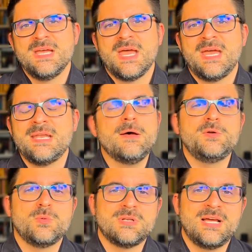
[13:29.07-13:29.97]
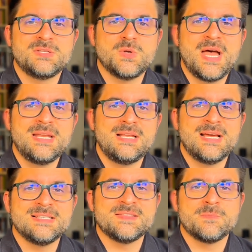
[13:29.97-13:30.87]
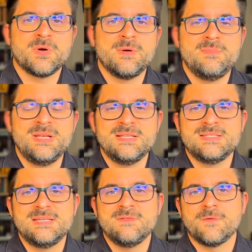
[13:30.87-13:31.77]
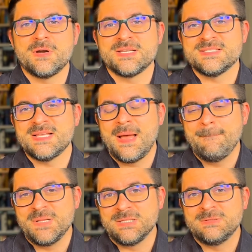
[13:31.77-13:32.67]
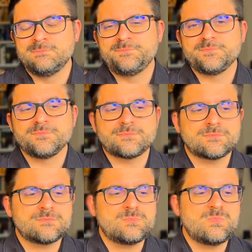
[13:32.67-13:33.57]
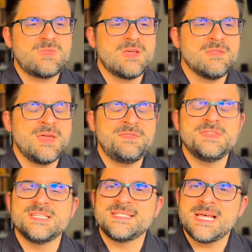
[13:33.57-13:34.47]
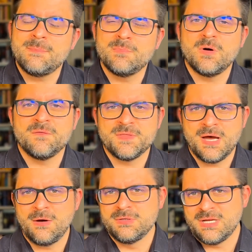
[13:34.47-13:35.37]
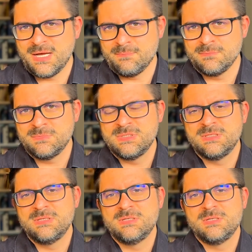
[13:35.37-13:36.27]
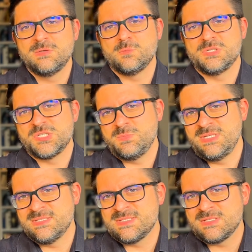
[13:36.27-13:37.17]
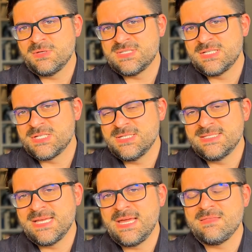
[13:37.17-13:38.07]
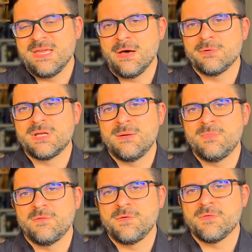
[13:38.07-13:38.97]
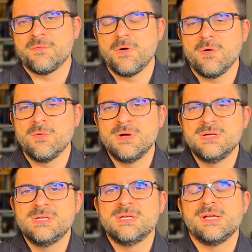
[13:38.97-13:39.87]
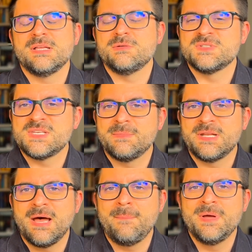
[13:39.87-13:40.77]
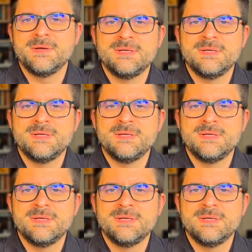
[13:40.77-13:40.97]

And now you would like to analyze the probability, for example, that the sum of the outcome, which means you essentially take the outcome of your throw and you sum it up,